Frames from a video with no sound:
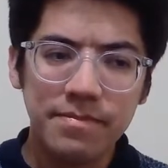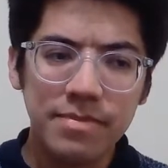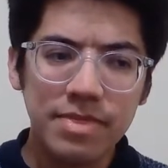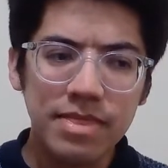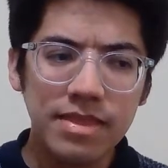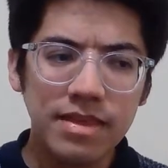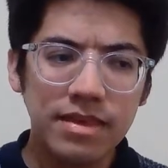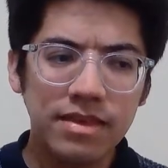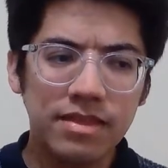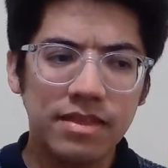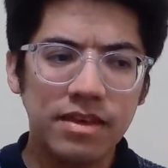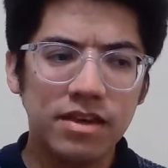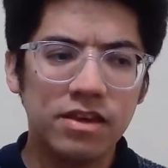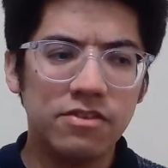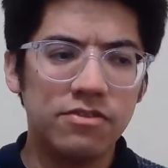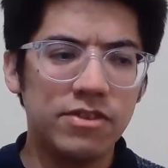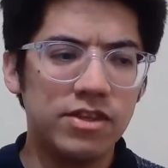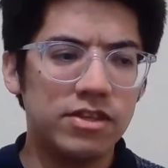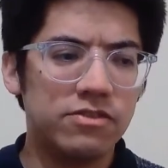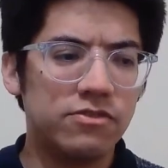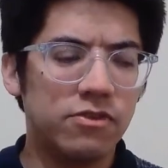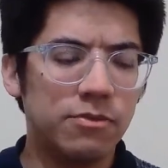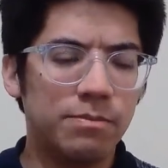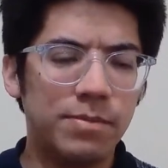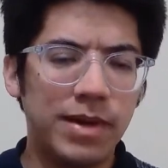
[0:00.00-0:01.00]
think of this.
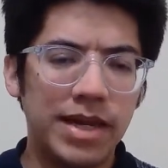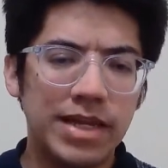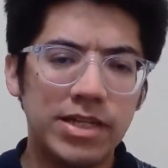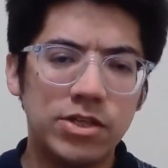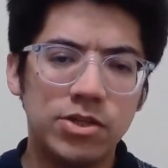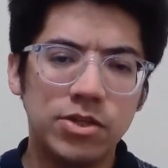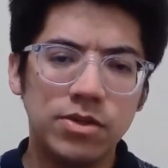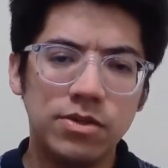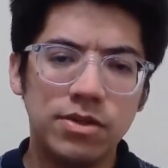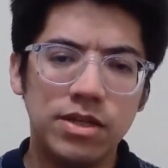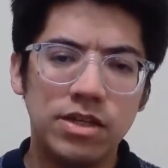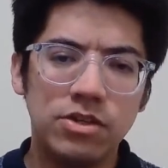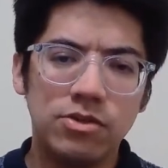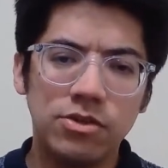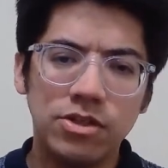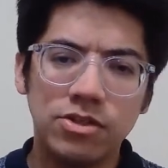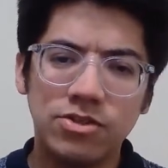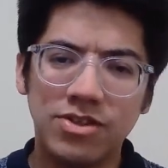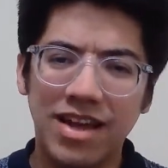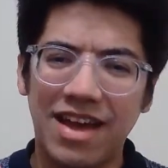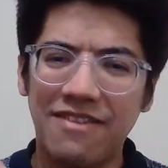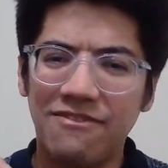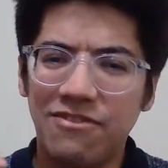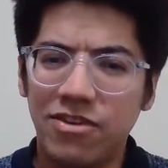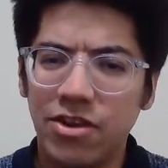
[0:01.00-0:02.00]
For Plato, in order to
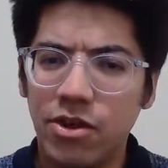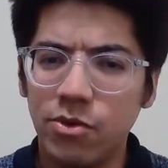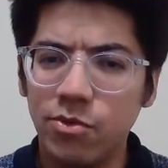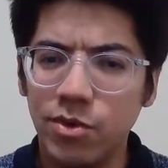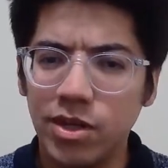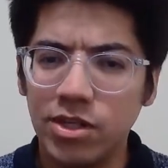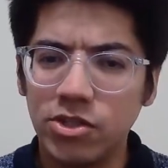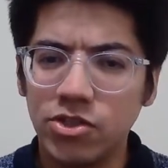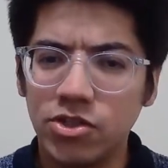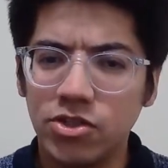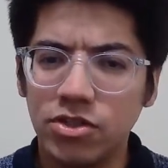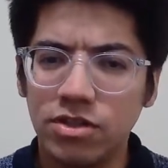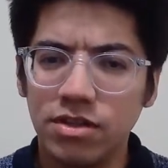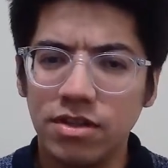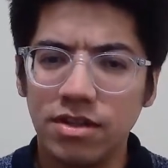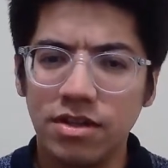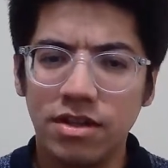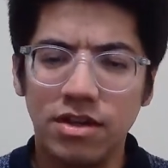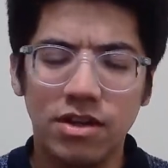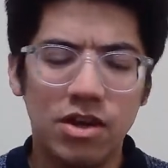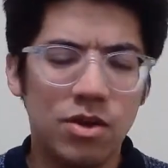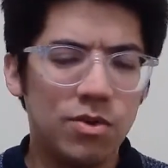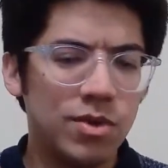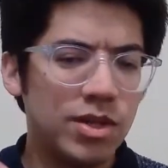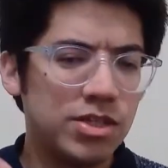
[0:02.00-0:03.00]
have knowledge
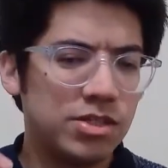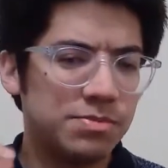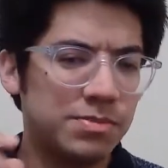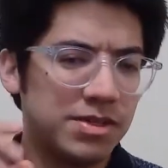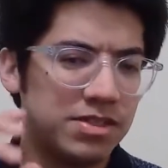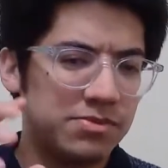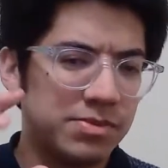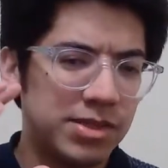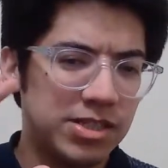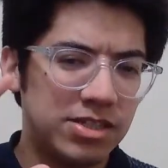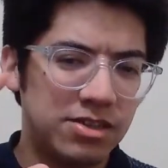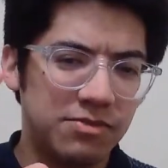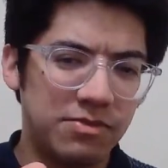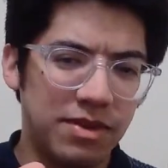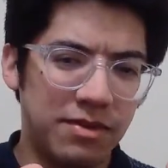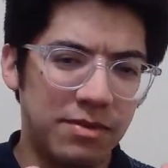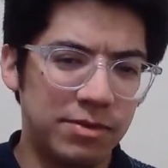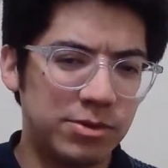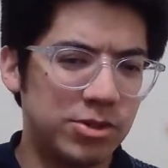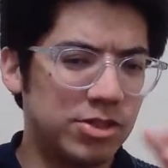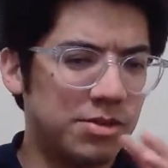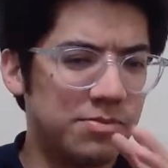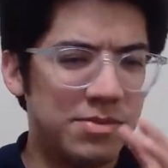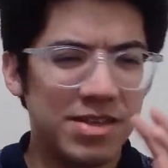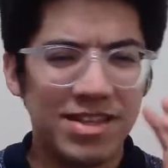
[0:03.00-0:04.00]
must be
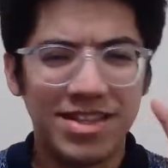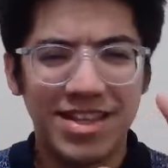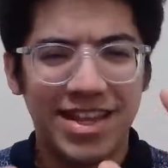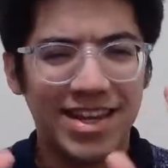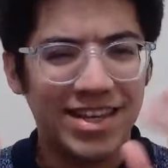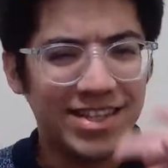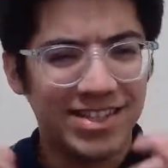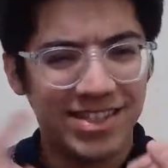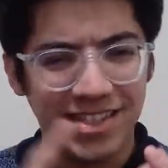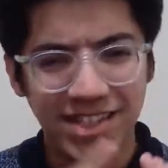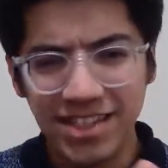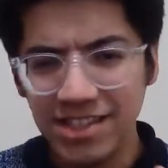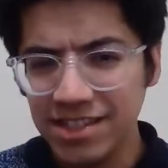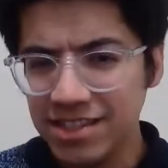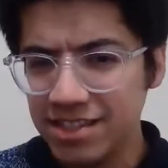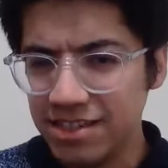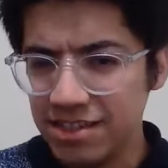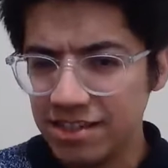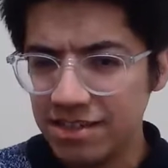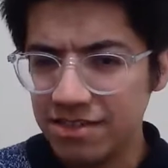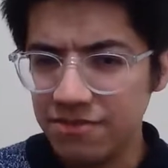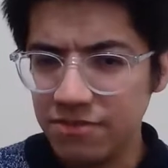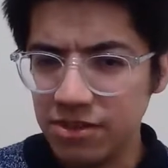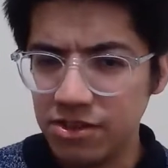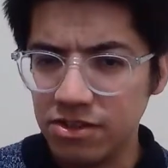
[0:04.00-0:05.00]
about something that
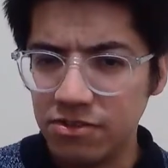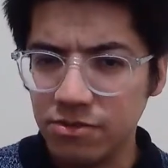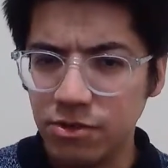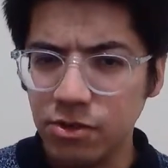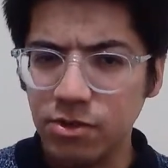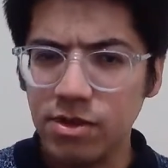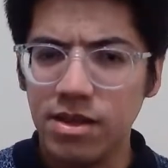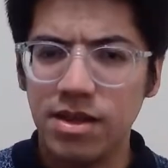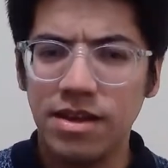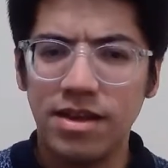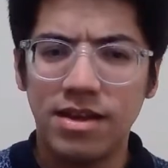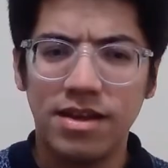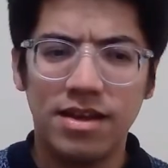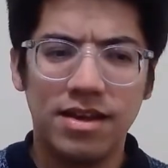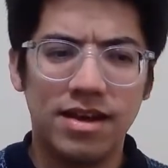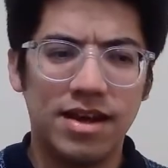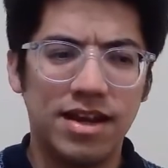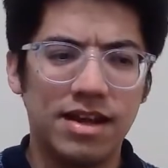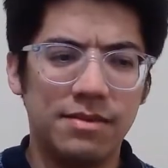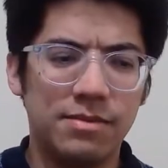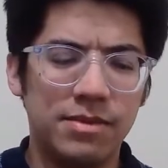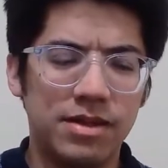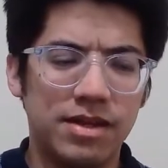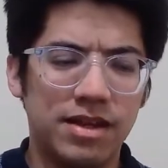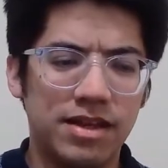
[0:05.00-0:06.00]
exists, first of all,
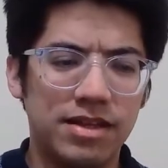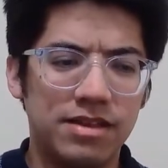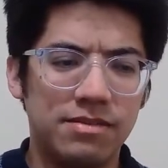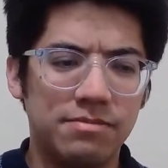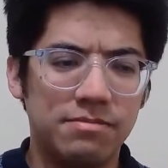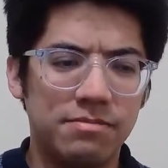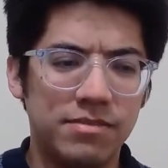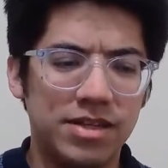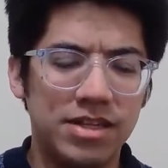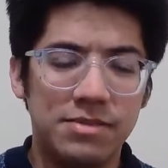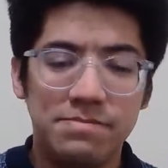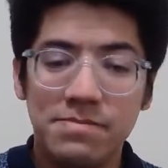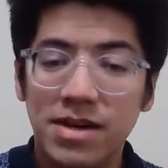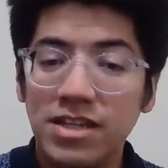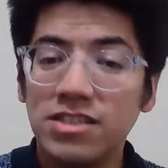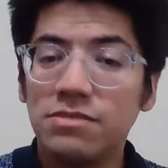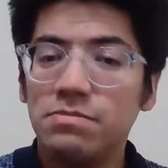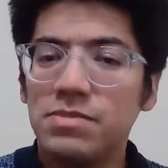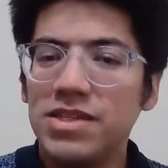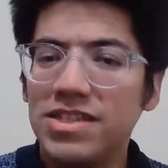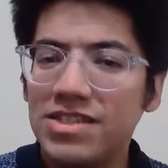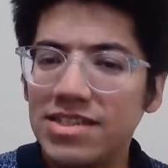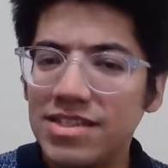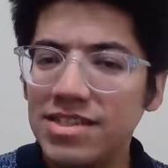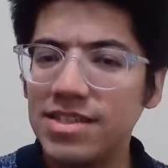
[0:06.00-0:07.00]
and it must
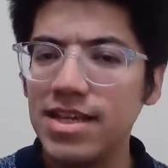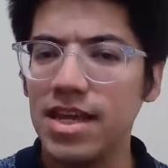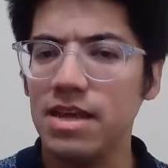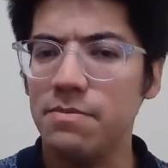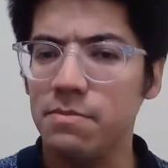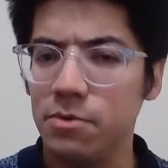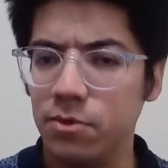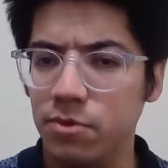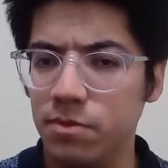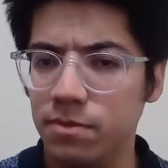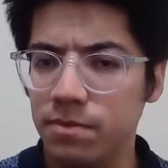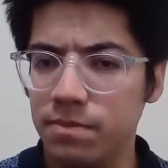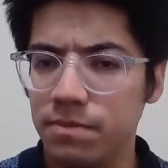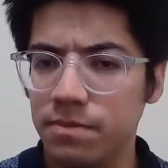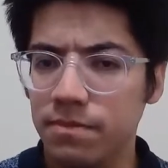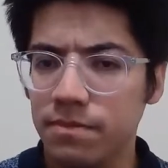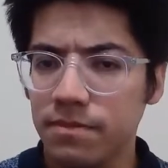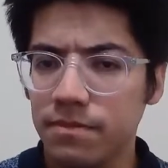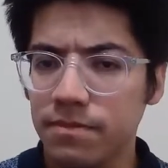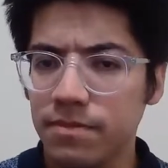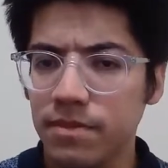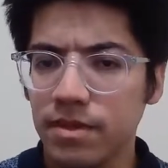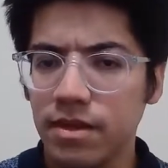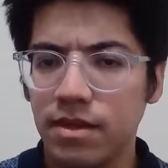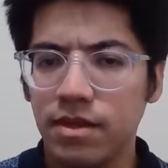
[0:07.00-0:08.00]
be stable.
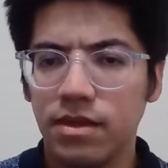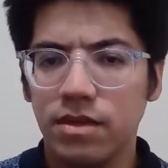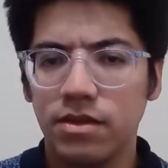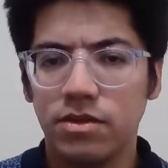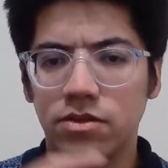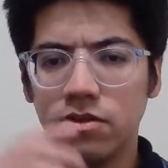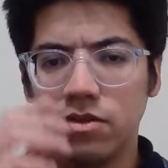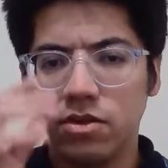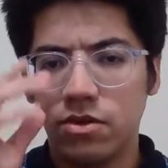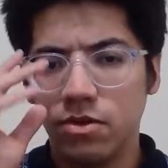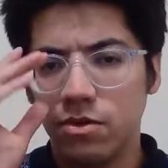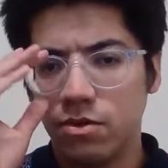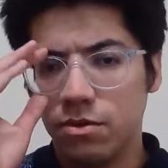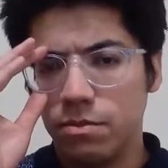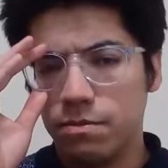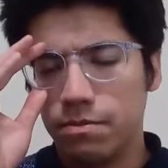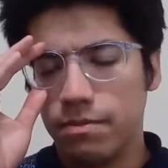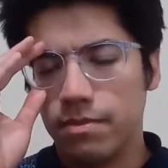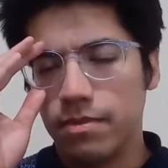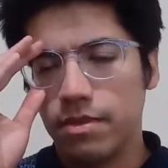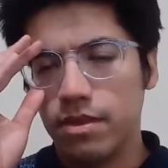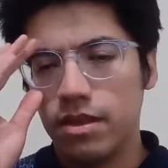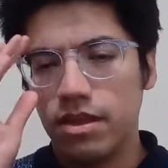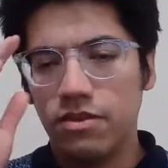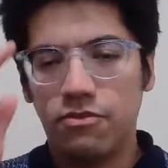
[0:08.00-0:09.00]
So
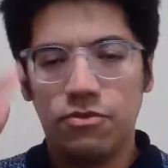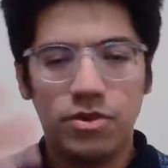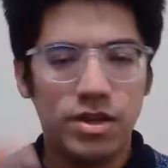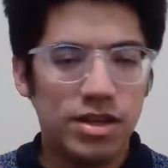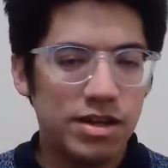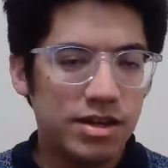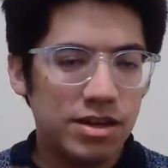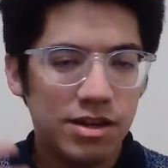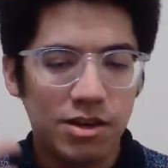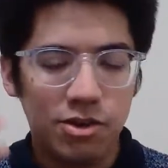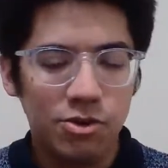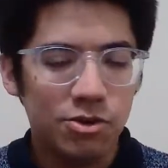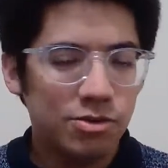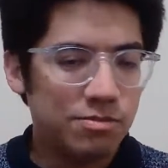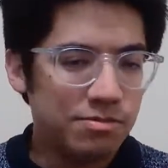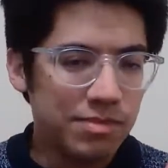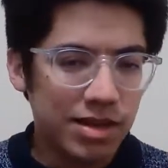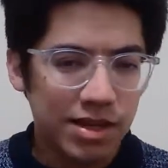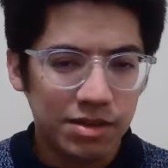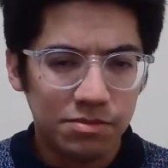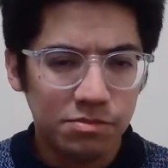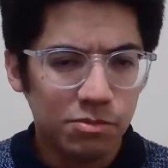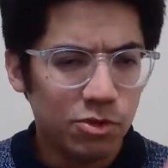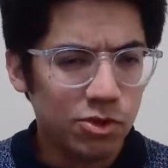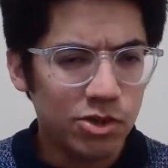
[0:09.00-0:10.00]
if we include
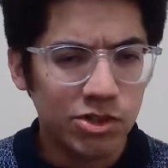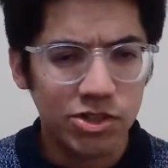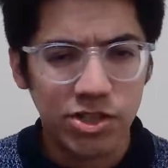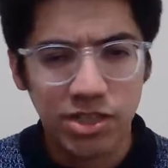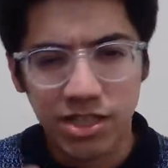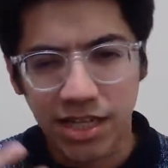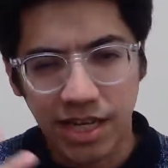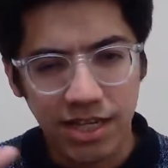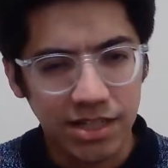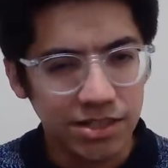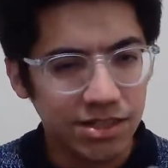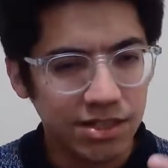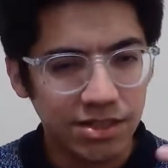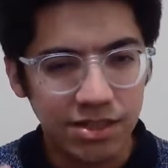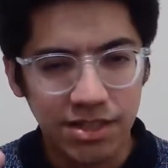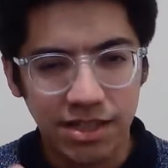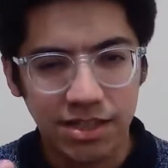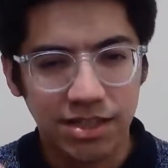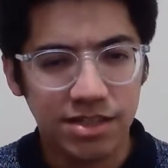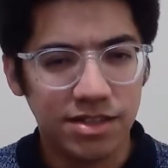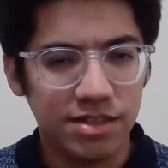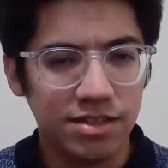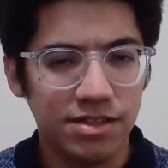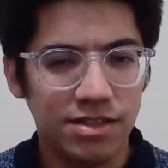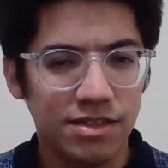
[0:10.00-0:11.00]
like modern science in
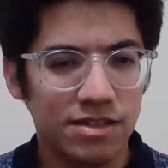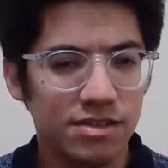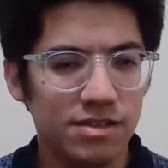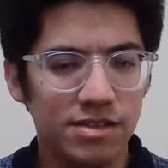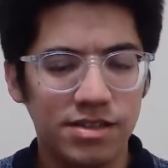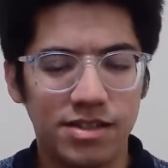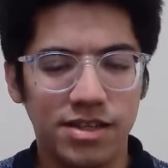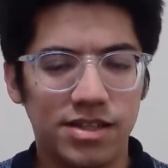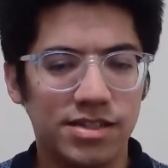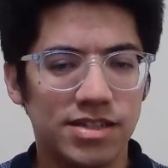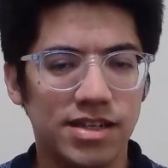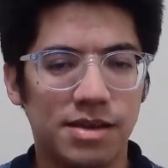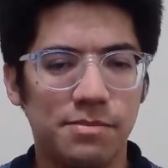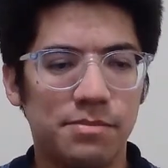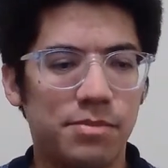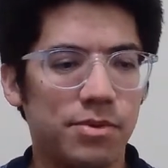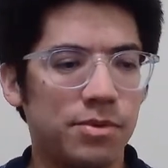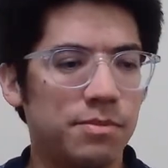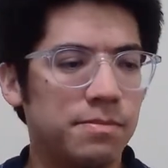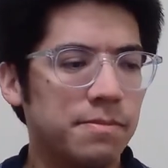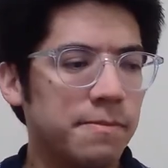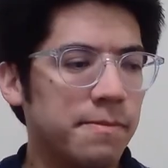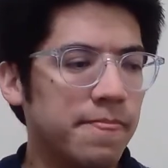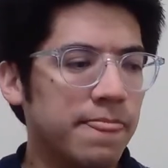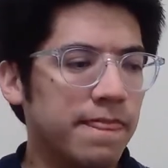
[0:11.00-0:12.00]
this example,
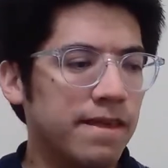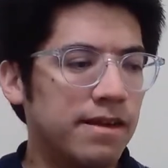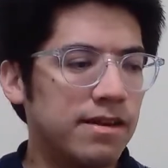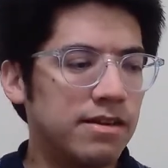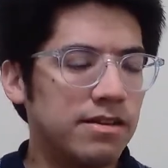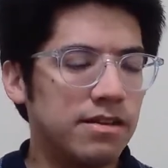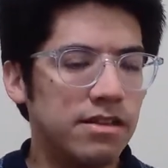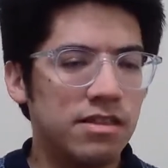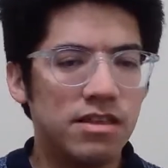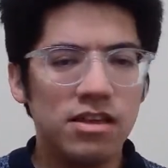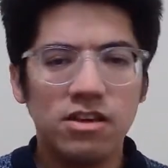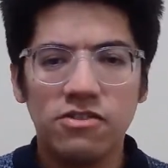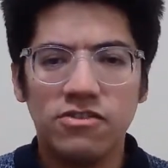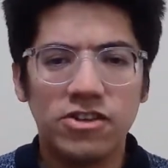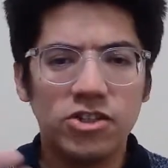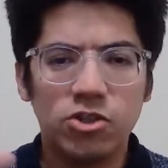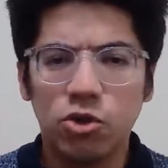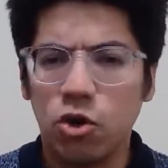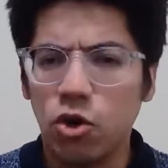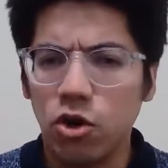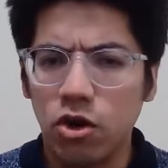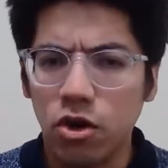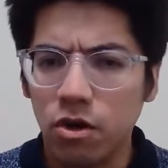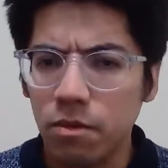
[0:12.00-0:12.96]
think of a dog.